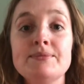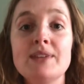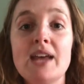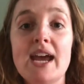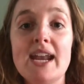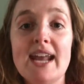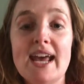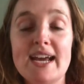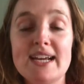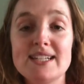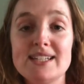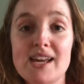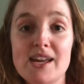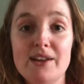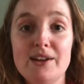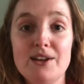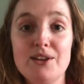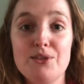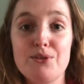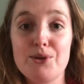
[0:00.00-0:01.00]
and
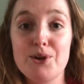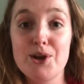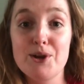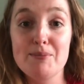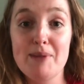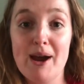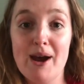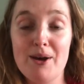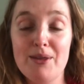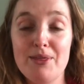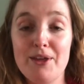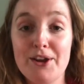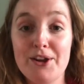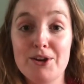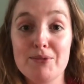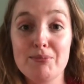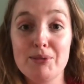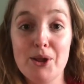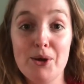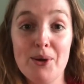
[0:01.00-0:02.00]
exhaling through your mouth like
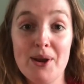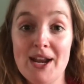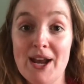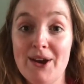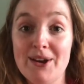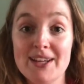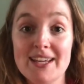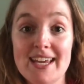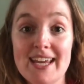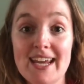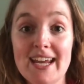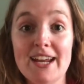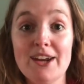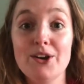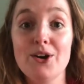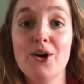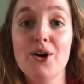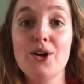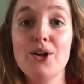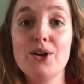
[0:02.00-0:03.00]
you're blowing out a
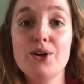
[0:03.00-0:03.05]
candle.